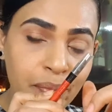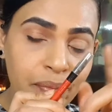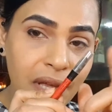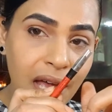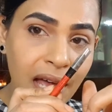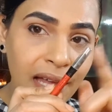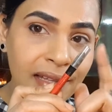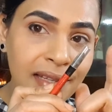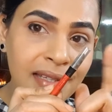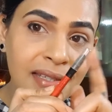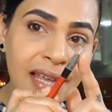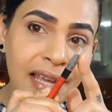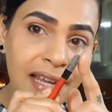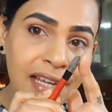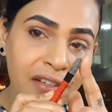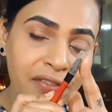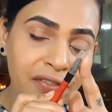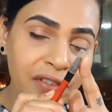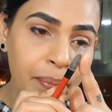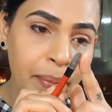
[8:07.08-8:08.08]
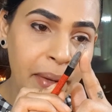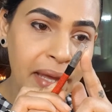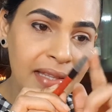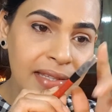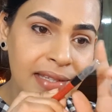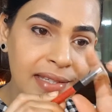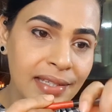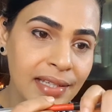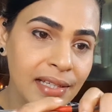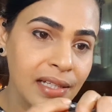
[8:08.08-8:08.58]
Other side of the
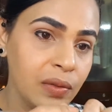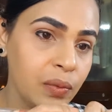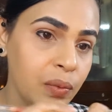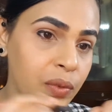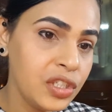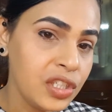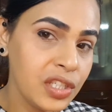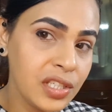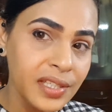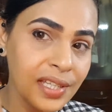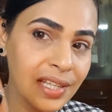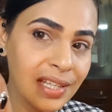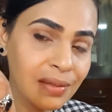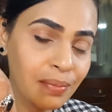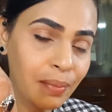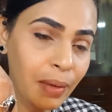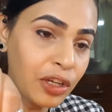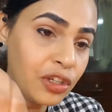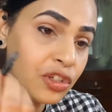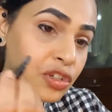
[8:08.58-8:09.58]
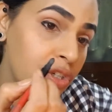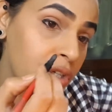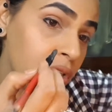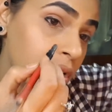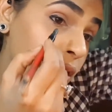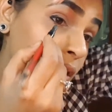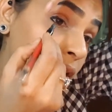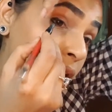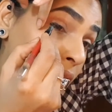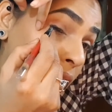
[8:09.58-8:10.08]
pencil, which is the smudger,
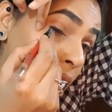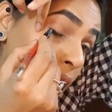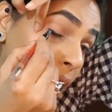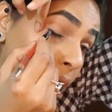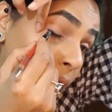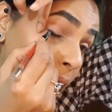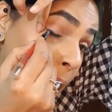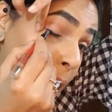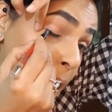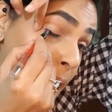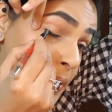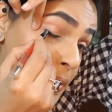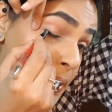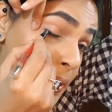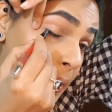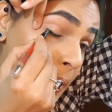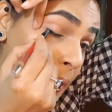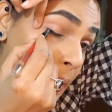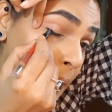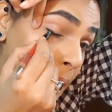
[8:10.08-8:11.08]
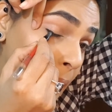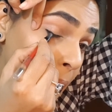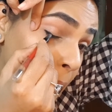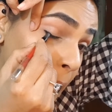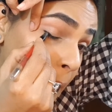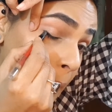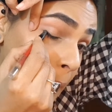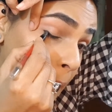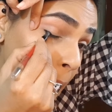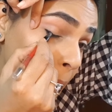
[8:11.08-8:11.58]
I take it
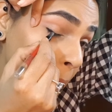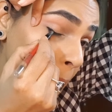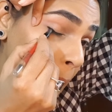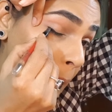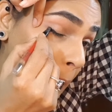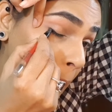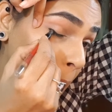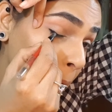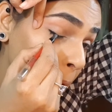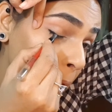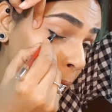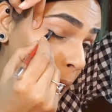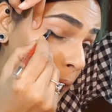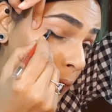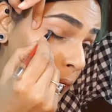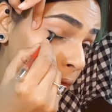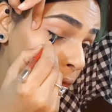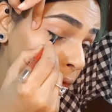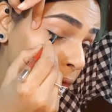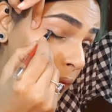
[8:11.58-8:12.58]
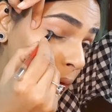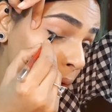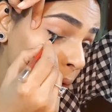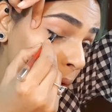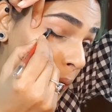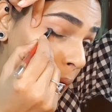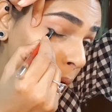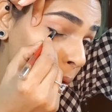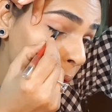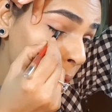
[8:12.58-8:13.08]
and I kind of
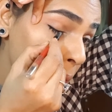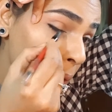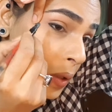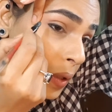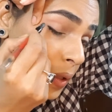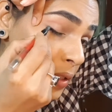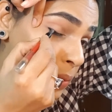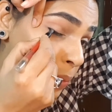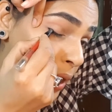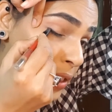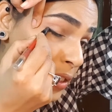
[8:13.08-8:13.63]
smudge it out.